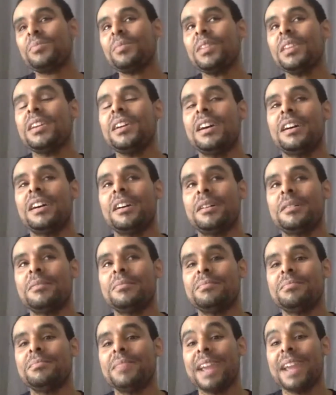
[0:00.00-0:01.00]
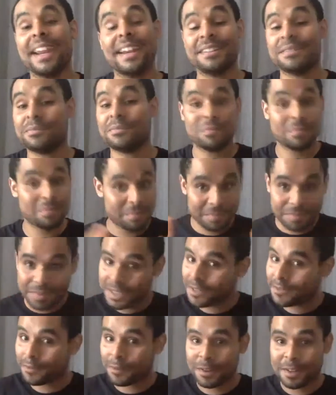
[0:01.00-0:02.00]
um, and
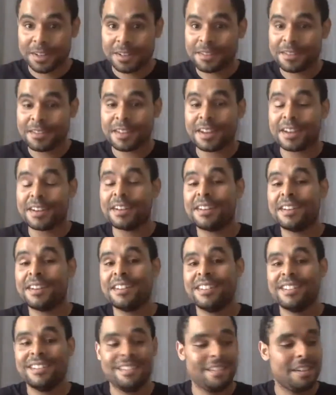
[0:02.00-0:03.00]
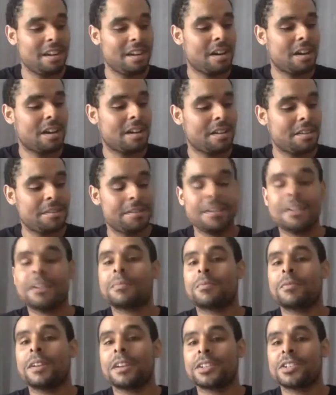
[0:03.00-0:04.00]
different than uh, theater
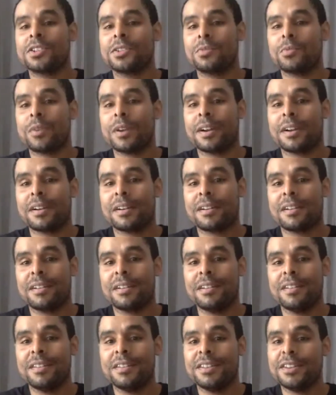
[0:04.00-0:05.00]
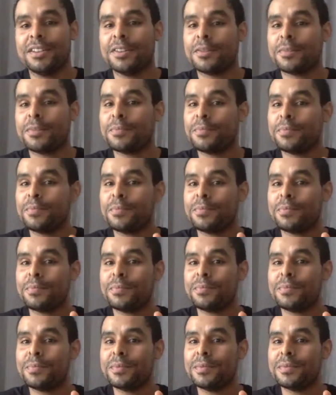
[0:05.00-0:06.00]
production where, you know,
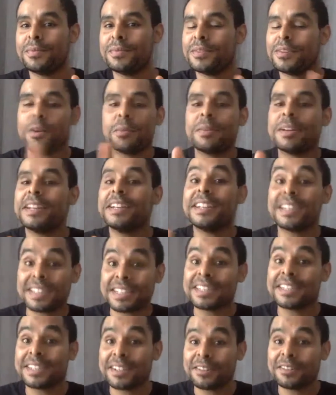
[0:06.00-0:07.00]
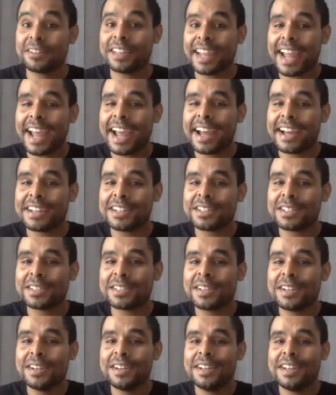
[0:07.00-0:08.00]
nobody necessarily has
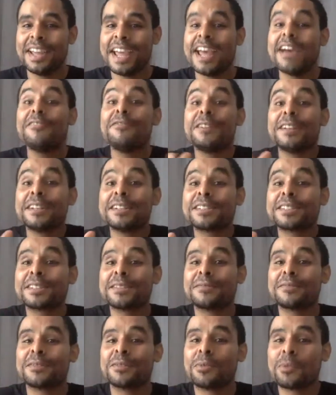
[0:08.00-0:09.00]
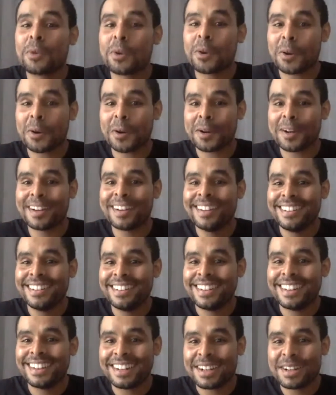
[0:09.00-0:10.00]
evidence of the work
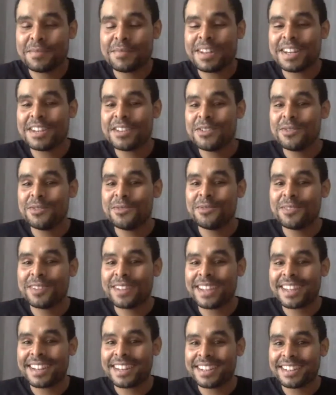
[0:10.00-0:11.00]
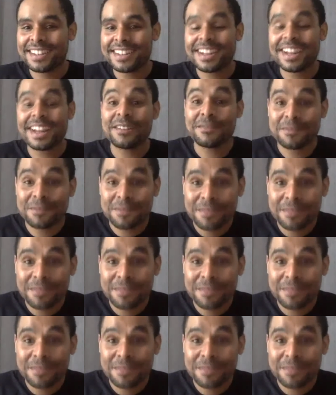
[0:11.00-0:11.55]
um, and you can kind of